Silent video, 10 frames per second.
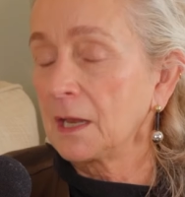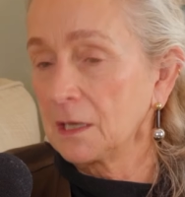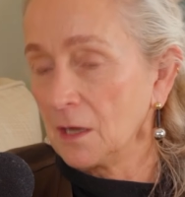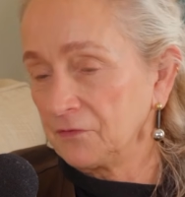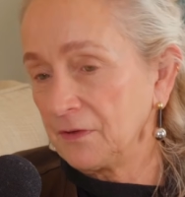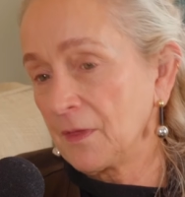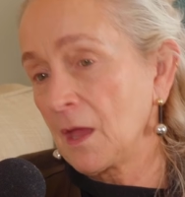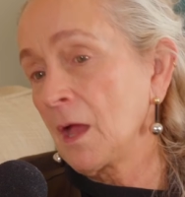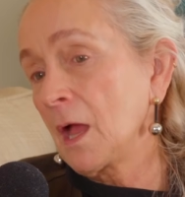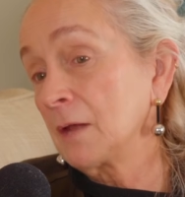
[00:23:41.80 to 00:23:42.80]
I learnt it
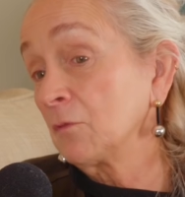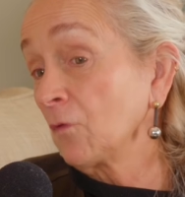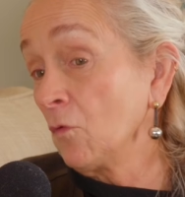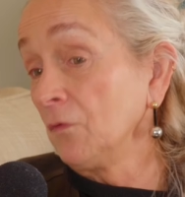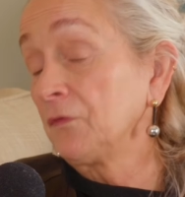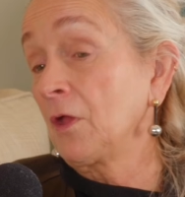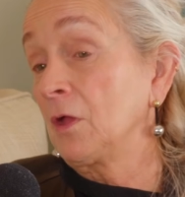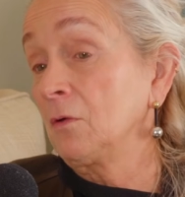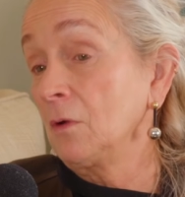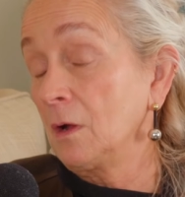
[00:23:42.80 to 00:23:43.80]
there. And it was
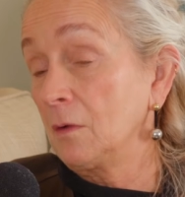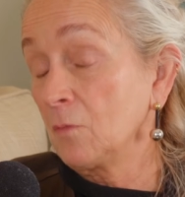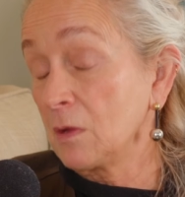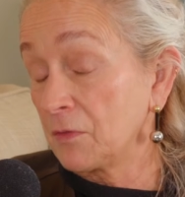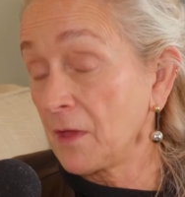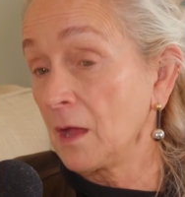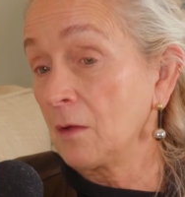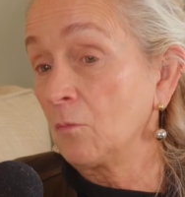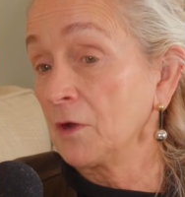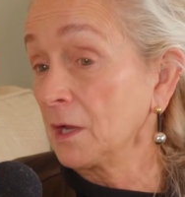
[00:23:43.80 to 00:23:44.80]
also, we were
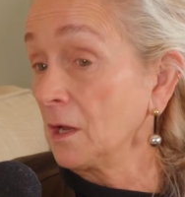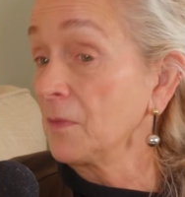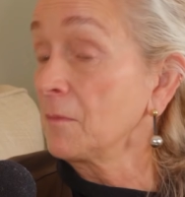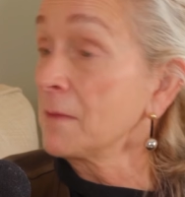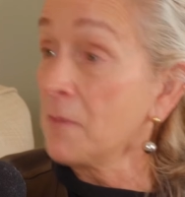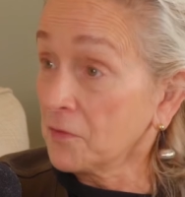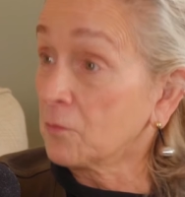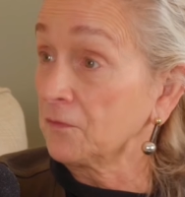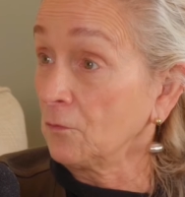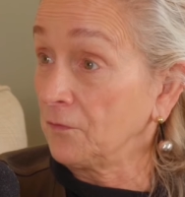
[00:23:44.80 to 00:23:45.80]
there when I learnt that my mother
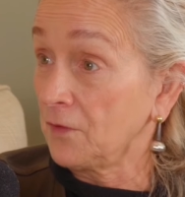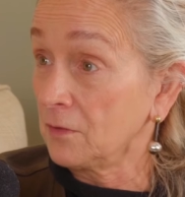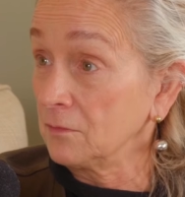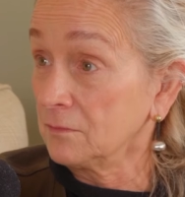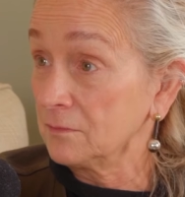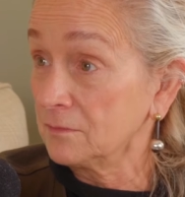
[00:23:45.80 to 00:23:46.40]
was also